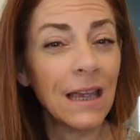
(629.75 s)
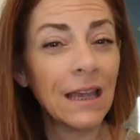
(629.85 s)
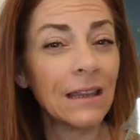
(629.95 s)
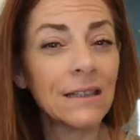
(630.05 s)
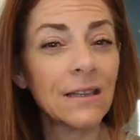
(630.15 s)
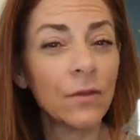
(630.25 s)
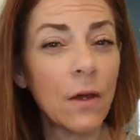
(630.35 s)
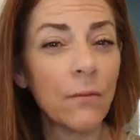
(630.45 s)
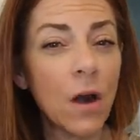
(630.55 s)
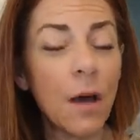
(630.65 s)
taking this if
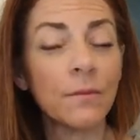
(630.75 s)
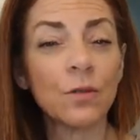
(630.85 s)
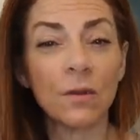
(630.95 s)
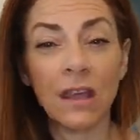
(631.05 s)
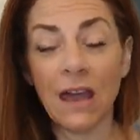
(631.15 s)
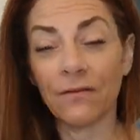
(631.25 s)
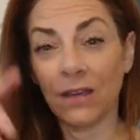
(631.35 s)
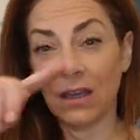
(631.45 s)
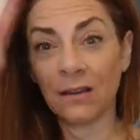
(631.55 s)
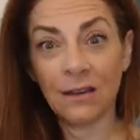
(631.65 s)
you have problems with
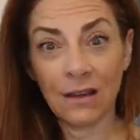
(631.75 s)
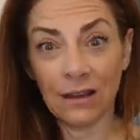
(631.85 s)
caffeine